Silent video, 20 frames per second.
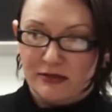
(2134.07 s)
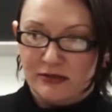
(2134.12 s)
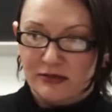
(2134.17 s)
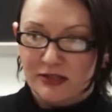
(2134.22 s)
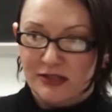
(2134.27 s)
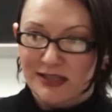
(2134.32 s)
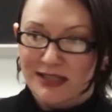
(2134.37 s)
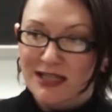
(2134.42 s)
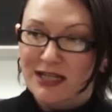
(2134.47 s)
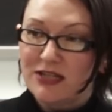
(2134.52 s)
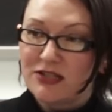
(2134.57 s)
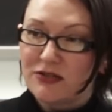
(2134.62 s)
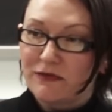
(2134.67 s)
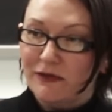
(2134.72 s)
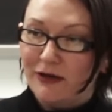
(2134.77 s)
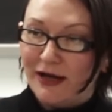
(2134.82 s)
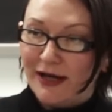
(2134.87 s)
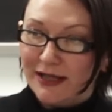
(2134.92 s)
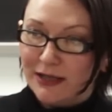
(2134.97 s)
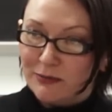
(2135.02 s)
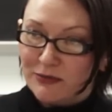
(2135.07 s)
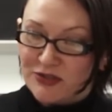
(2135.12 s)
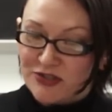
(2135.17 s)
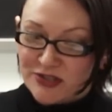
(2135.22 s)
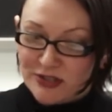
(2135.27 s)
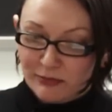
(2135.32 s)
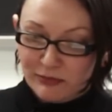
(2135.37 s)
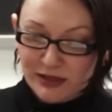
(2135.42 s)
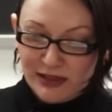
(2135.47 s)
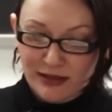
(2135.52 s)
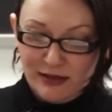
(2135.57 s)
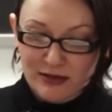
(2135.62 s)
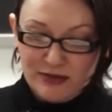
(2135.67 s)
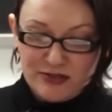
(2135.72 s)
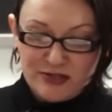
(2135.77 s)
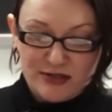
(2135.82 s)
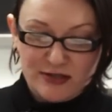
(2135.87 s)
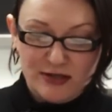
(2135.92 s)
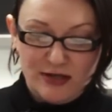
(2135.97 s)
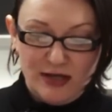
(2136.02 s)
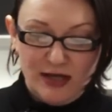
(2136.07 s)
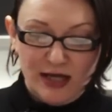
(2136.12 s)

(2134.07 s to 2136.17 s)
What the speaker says: to the needs of our animal siblings,